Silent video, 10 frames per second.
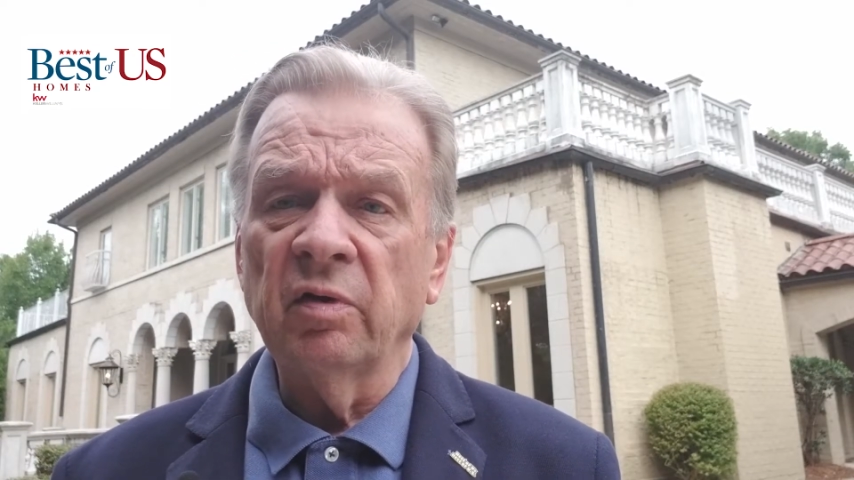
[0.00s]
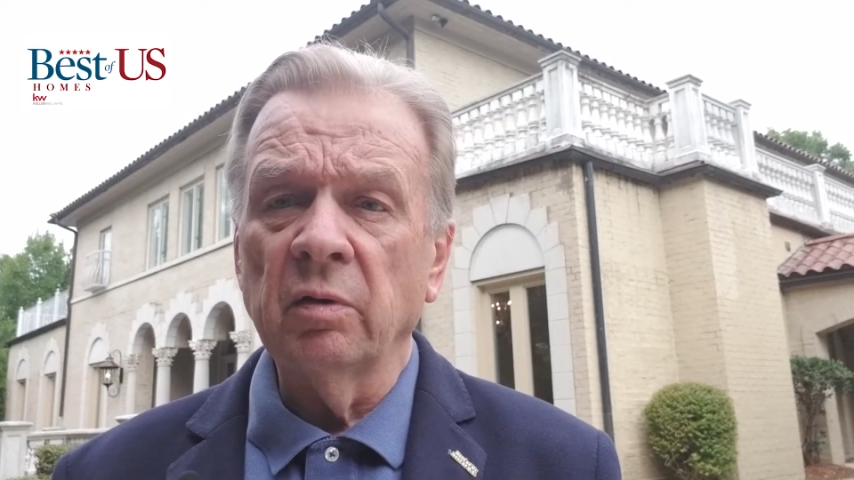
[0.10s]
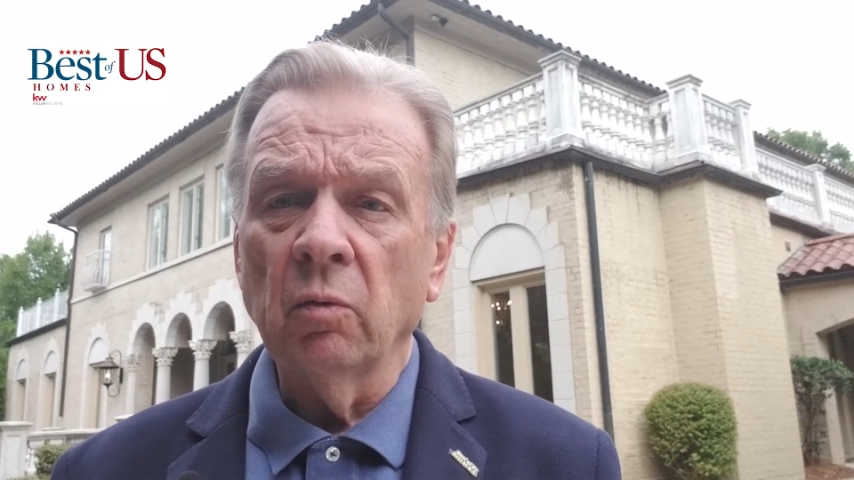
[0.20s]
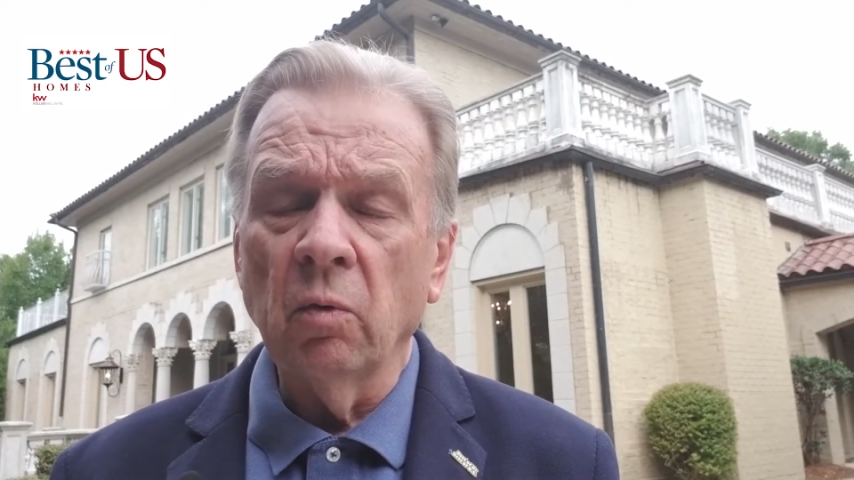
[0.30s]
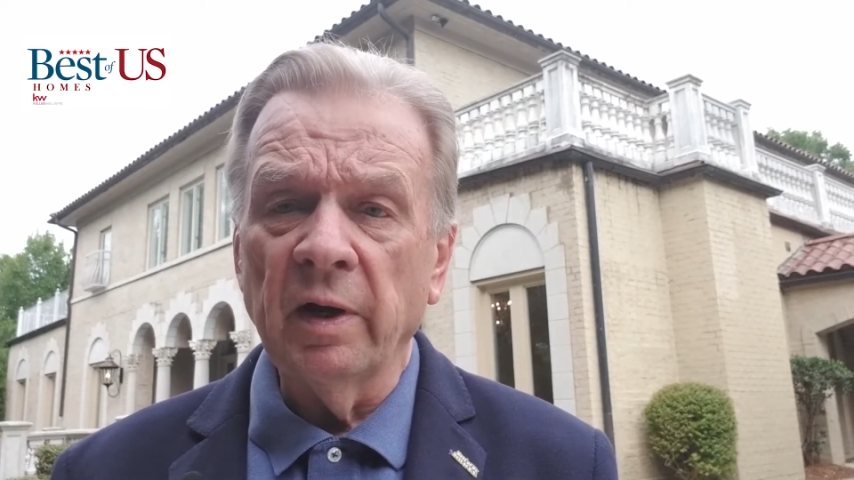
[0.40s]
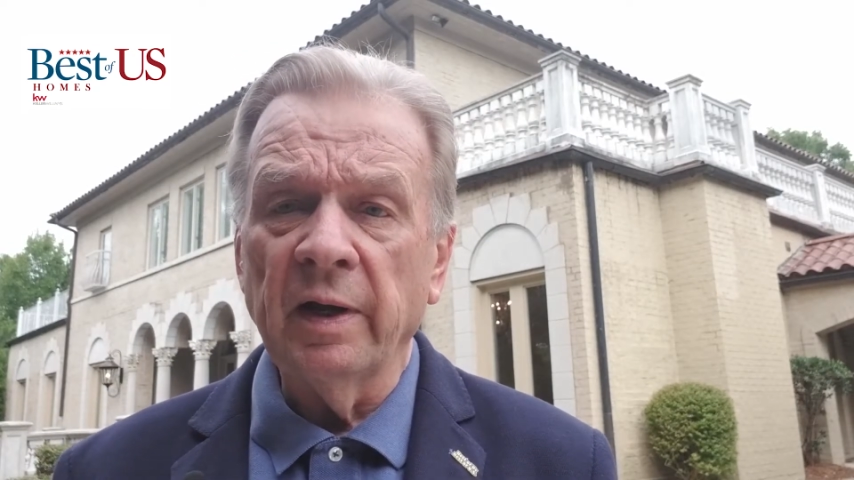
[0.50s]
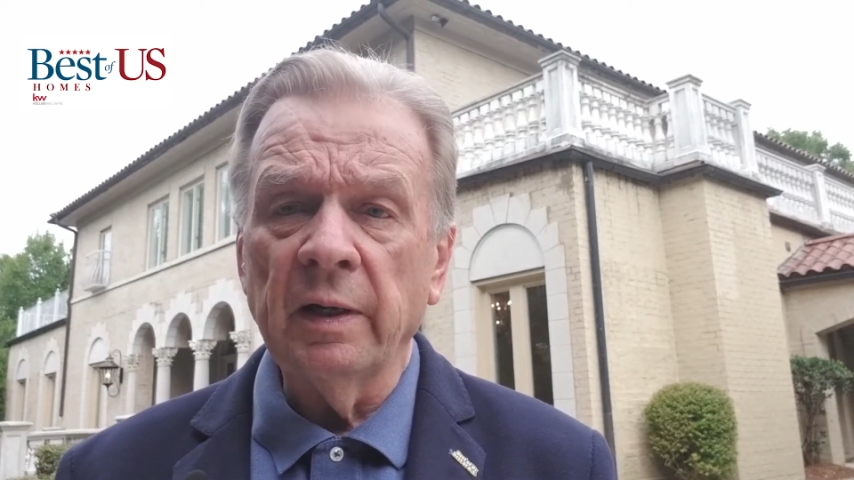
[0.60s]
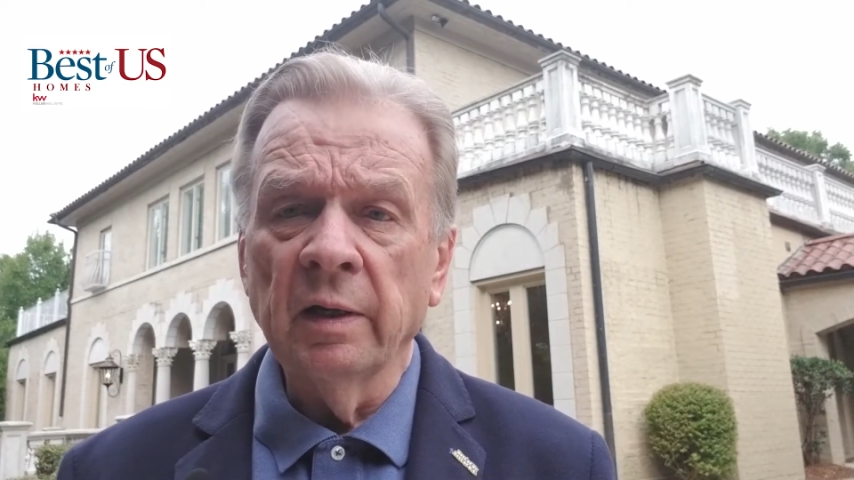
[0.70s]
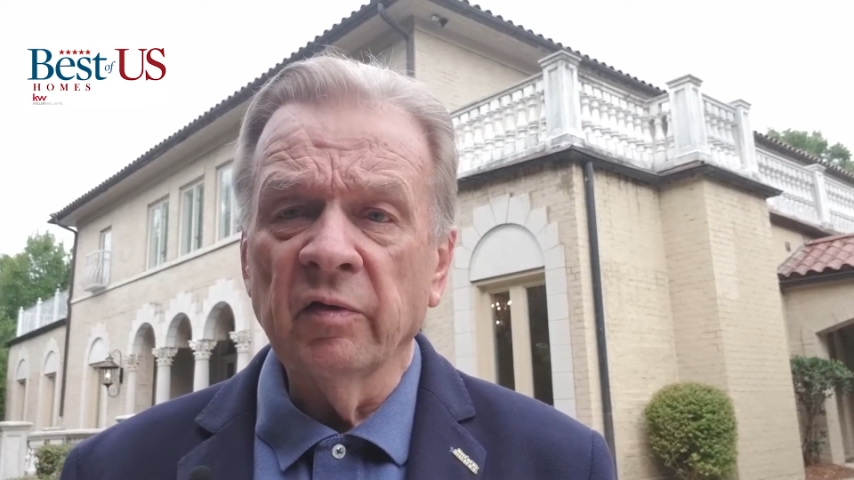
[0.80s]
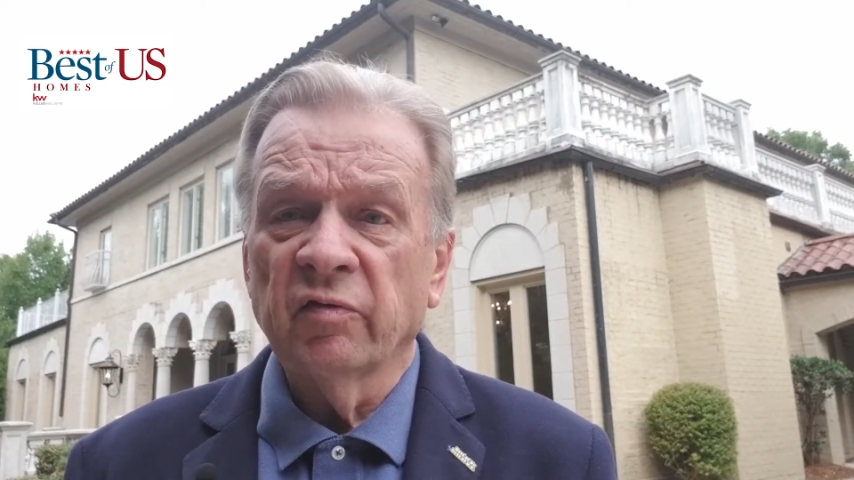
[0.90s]
in the
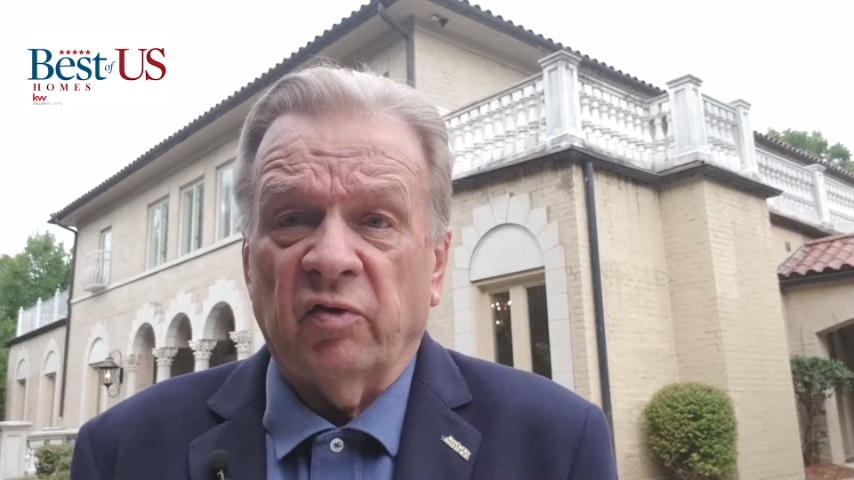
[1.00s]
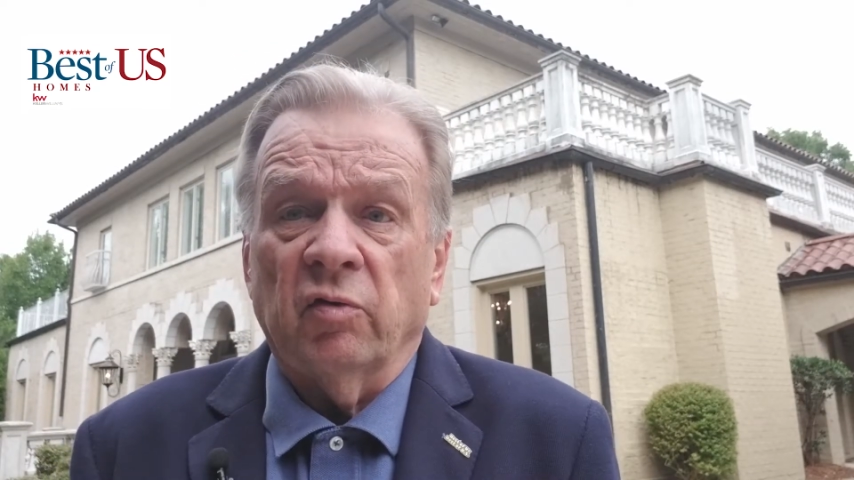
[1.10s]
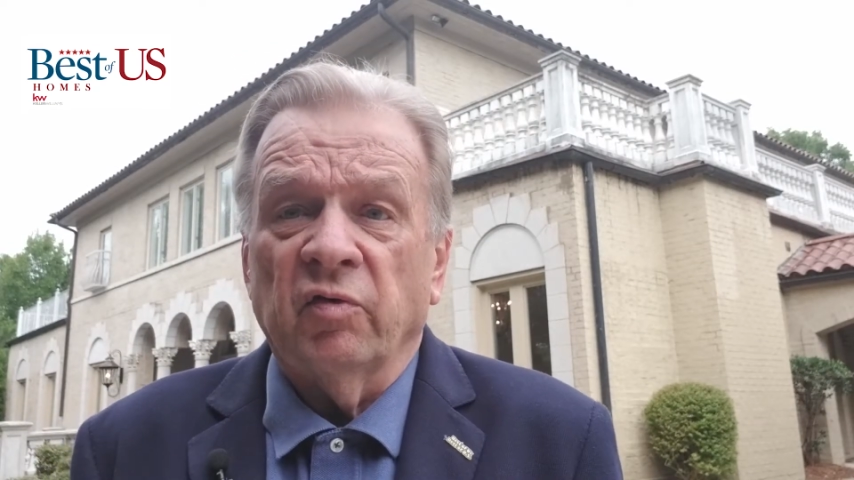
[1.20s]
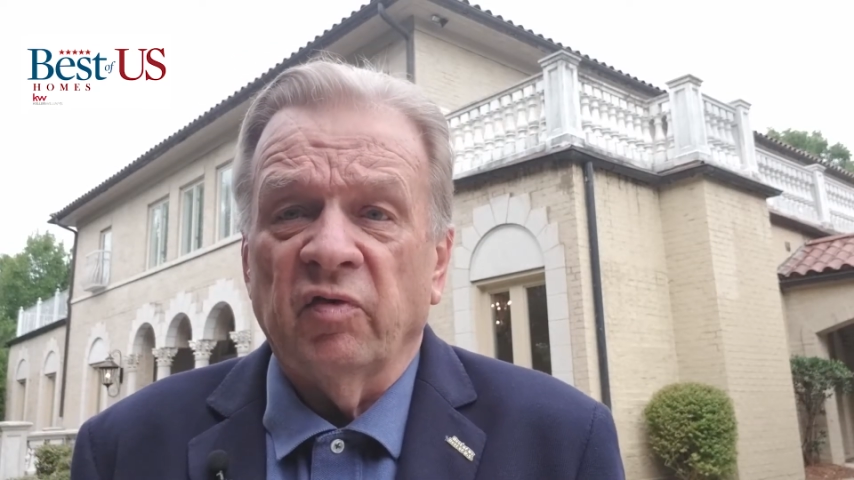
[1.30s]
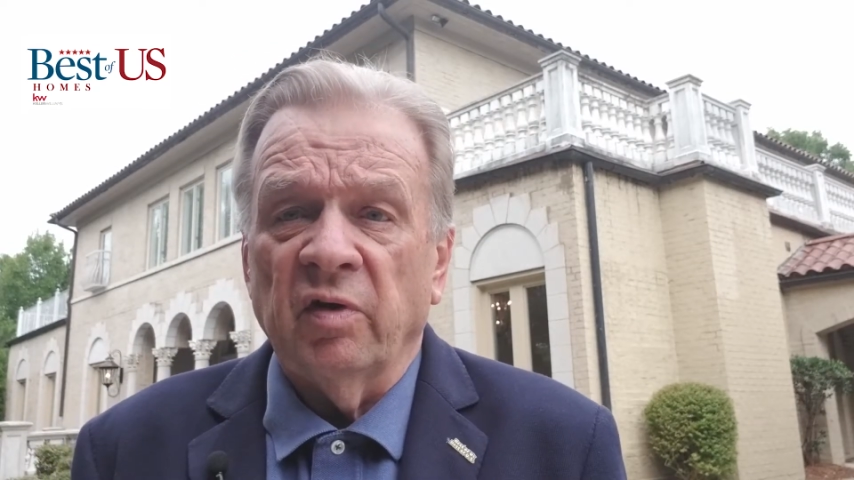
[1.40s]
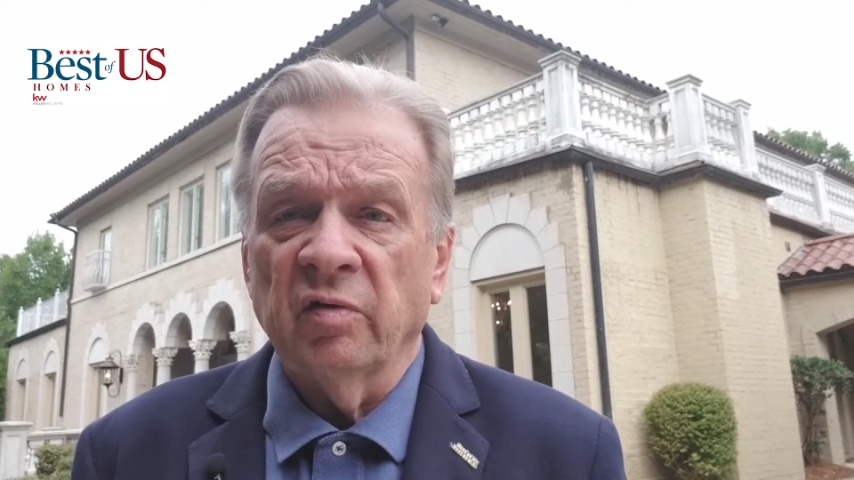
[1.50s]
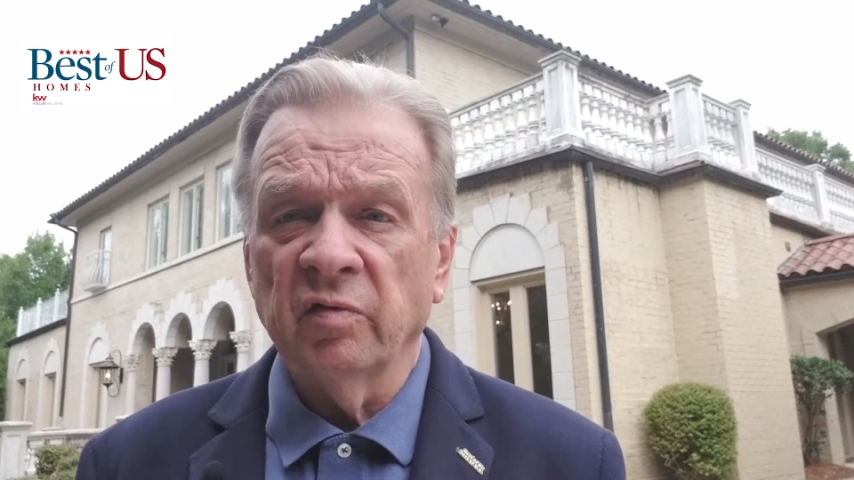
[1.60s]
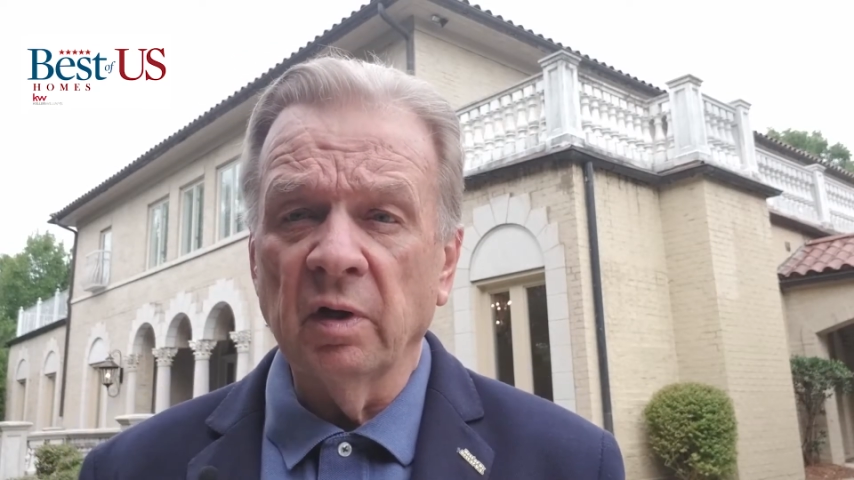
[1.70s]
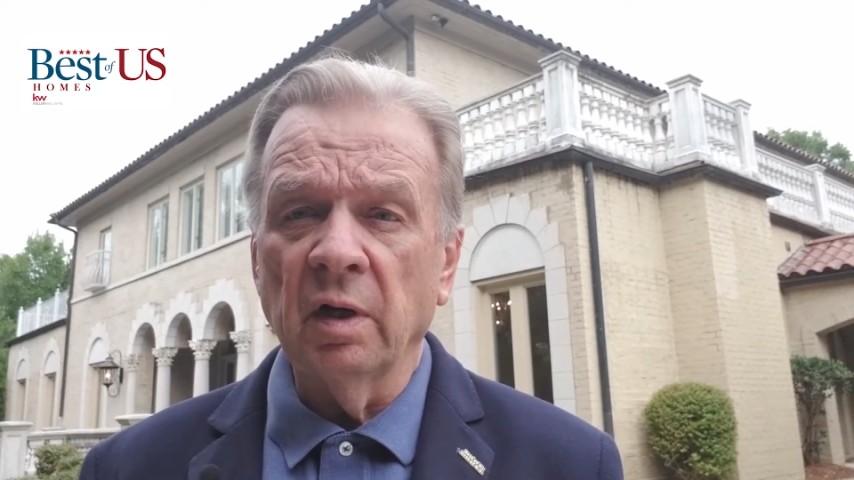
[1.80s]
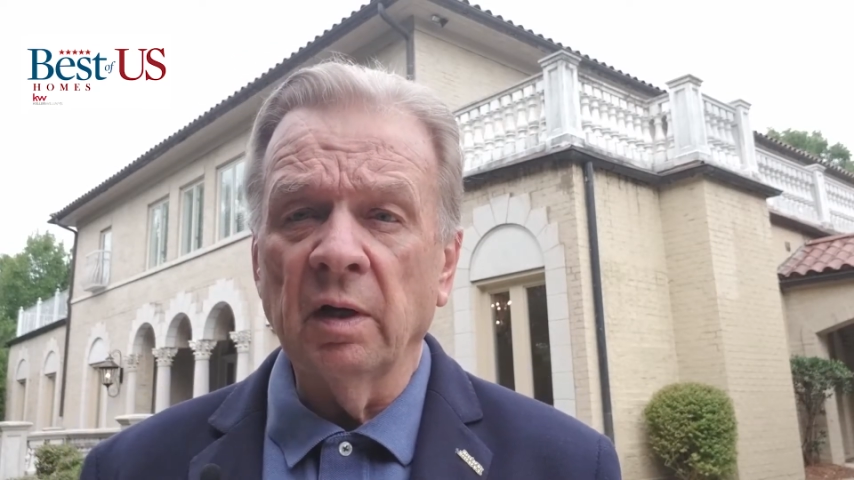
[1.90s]
way search is
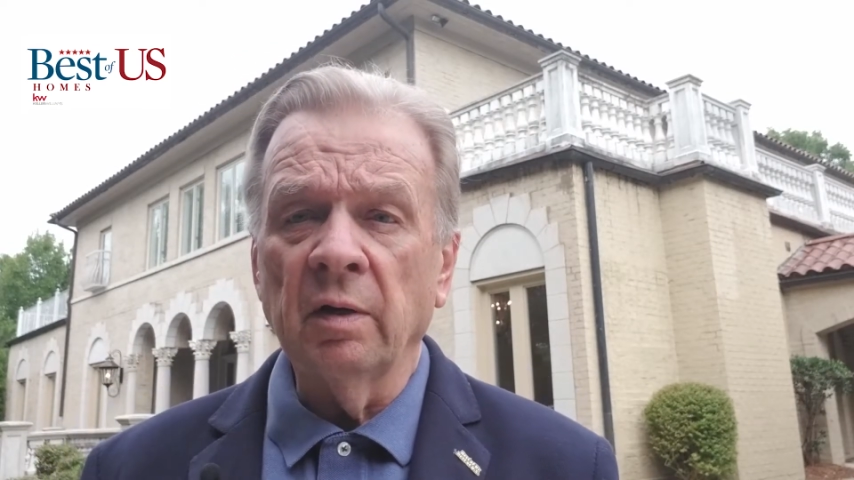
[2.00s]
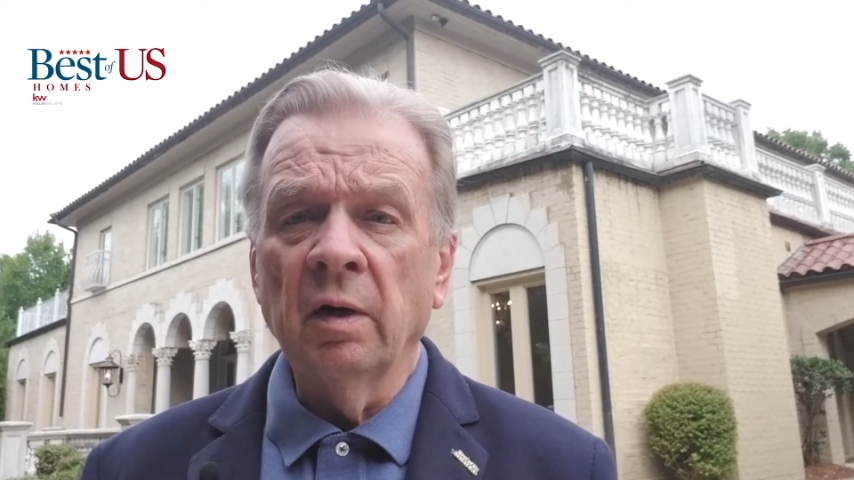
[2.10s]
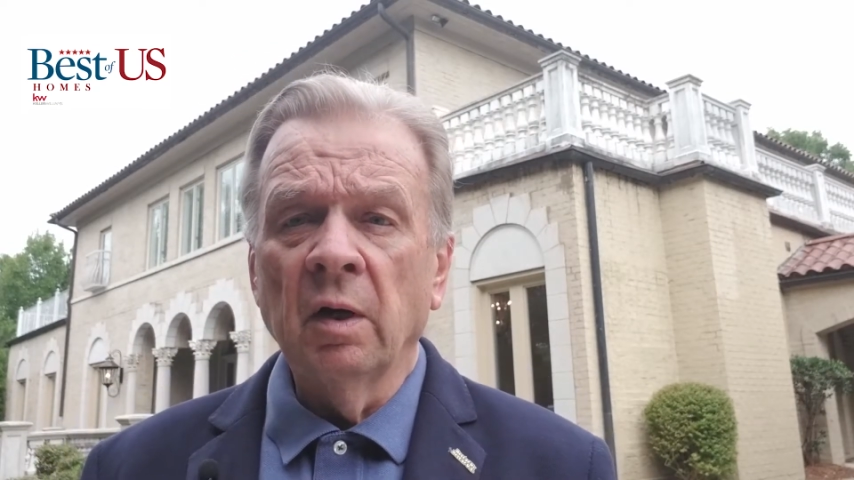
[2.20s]
done.